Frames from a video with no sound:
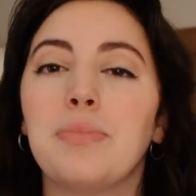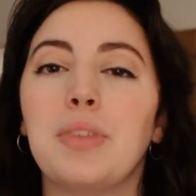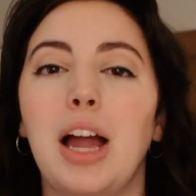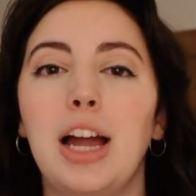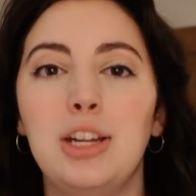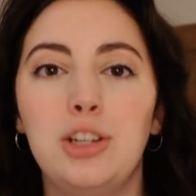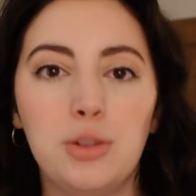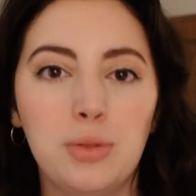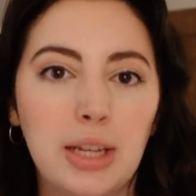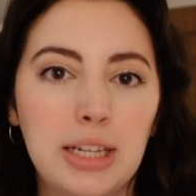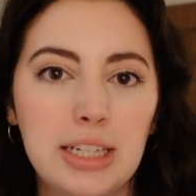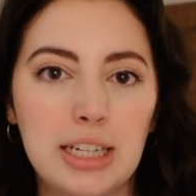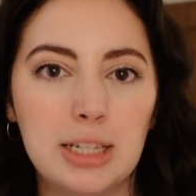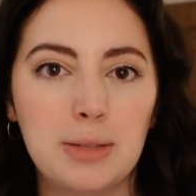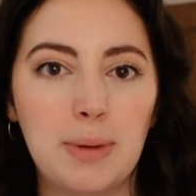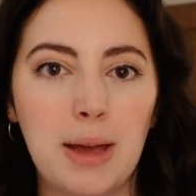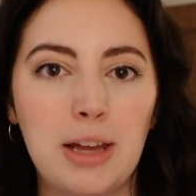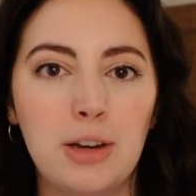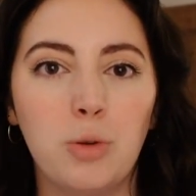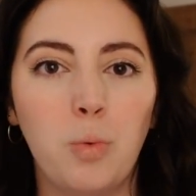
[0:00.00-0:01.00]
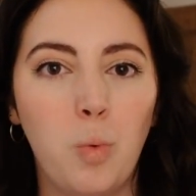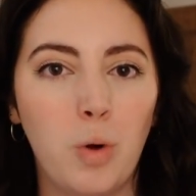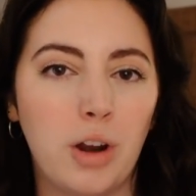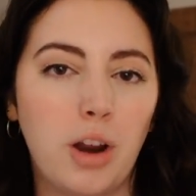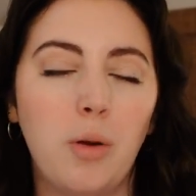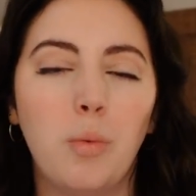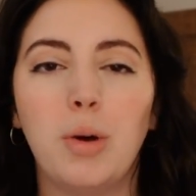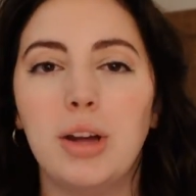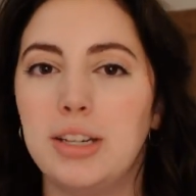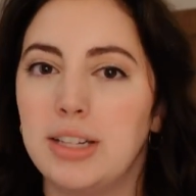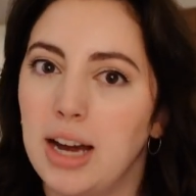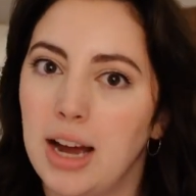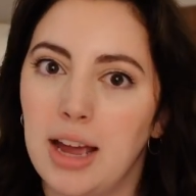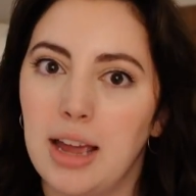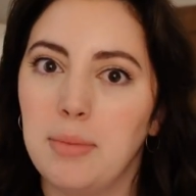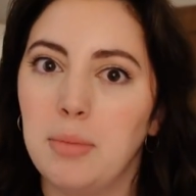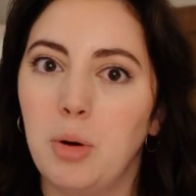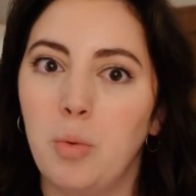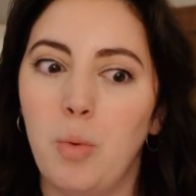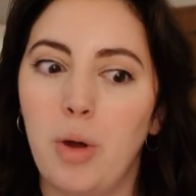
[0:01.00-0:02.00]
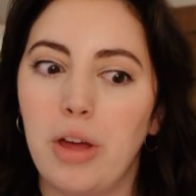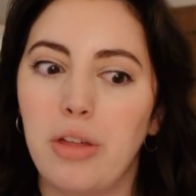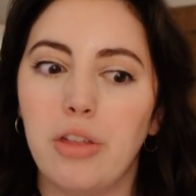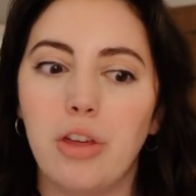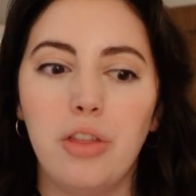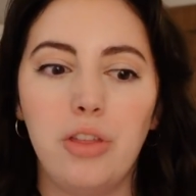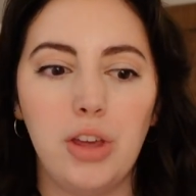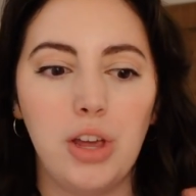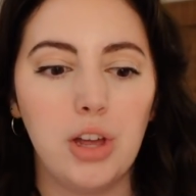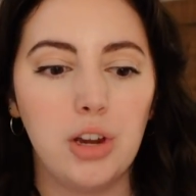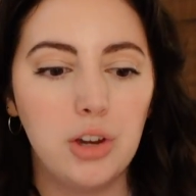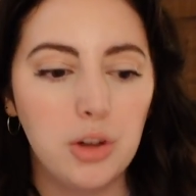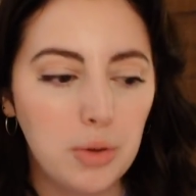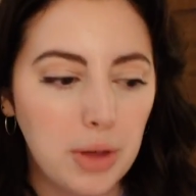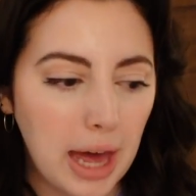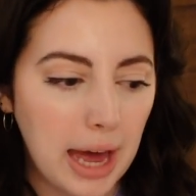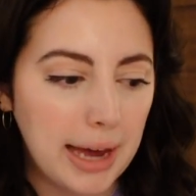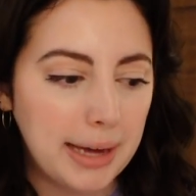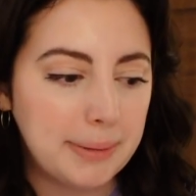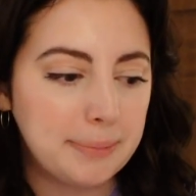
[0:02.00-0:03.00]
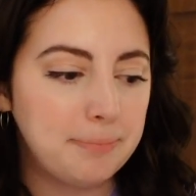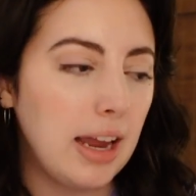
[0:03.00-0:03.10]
I do like to spend one-on-one time with the new cat,